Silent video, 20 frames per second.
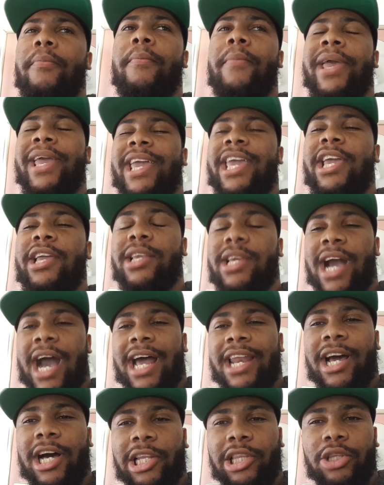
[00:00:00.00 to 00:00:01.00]
He
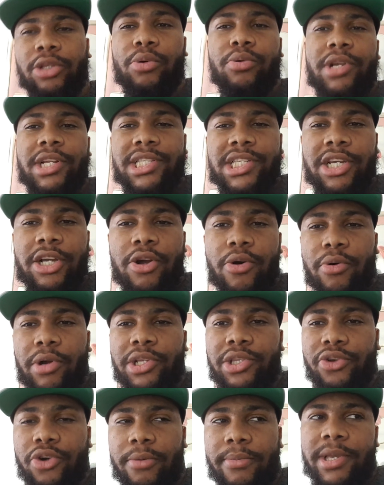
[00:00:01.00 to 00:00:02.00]
kind of alluded to
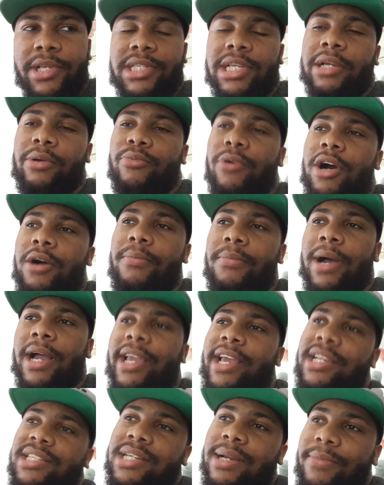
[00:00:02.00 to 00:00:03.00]
going dormant. He's like, well, I
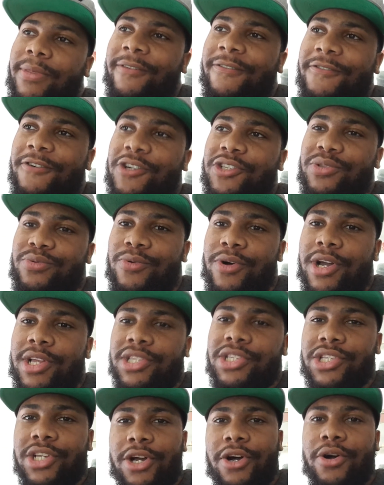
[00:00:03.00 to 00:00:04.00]
guess I'm the first one.
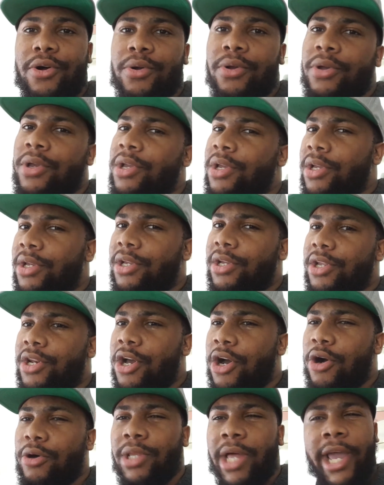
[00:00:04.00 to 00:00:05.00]
So, you
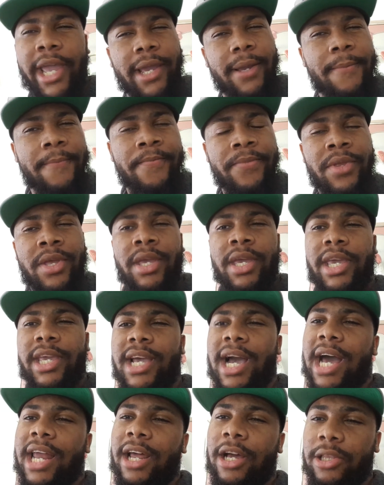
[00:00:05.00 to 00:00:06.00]
know, like, he
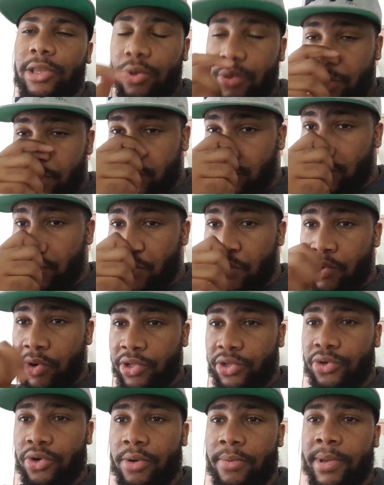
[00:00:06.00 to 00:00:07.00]
kind of alluded to
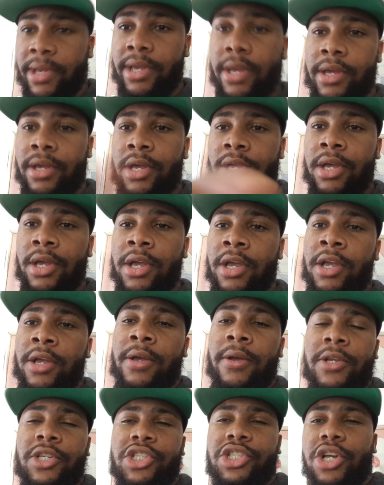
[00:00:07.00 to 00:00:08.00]
going dormant.
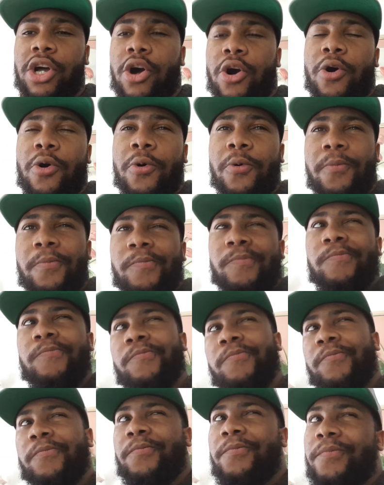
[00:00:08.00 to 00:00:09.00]
So,
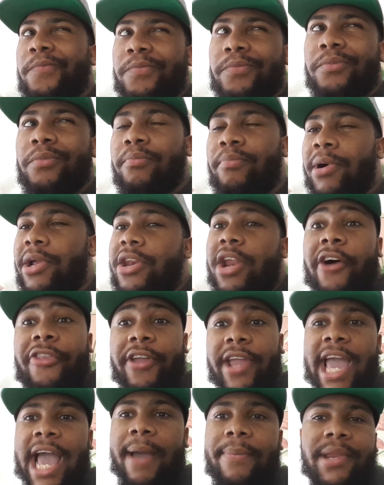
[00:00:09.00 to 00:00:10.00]
but
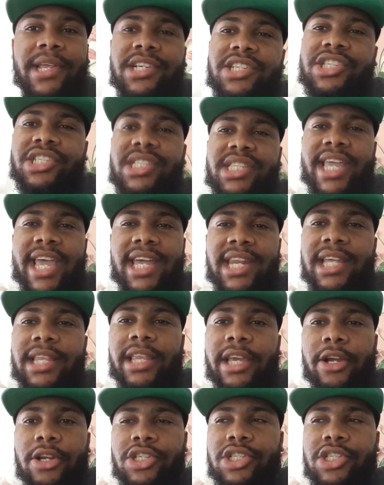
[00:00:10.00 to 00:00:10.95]
nothing happened. He's just standing there.